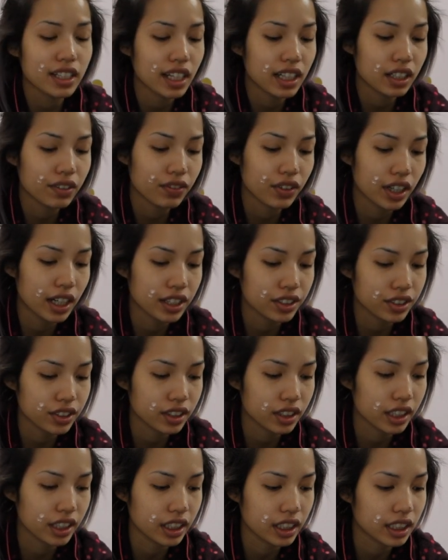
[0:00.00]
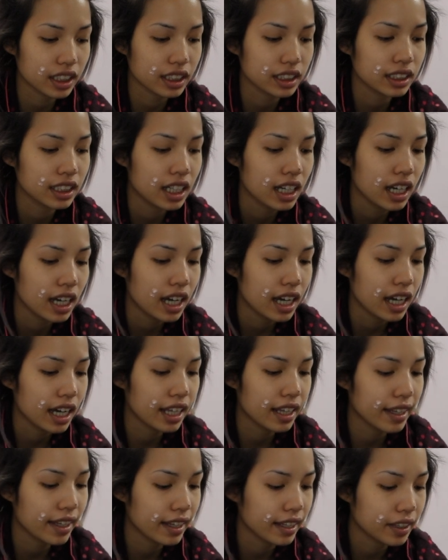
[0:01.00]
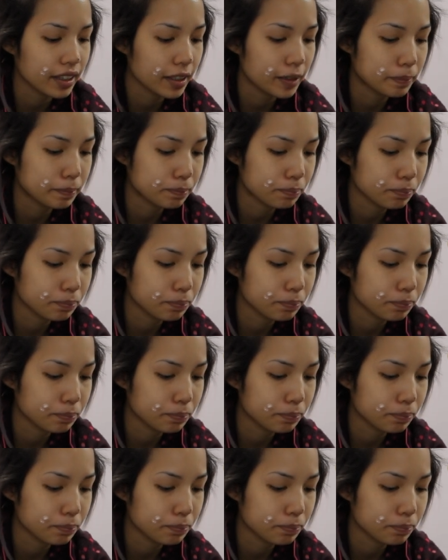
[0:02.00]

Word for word: if you guys are curious. And then, oh,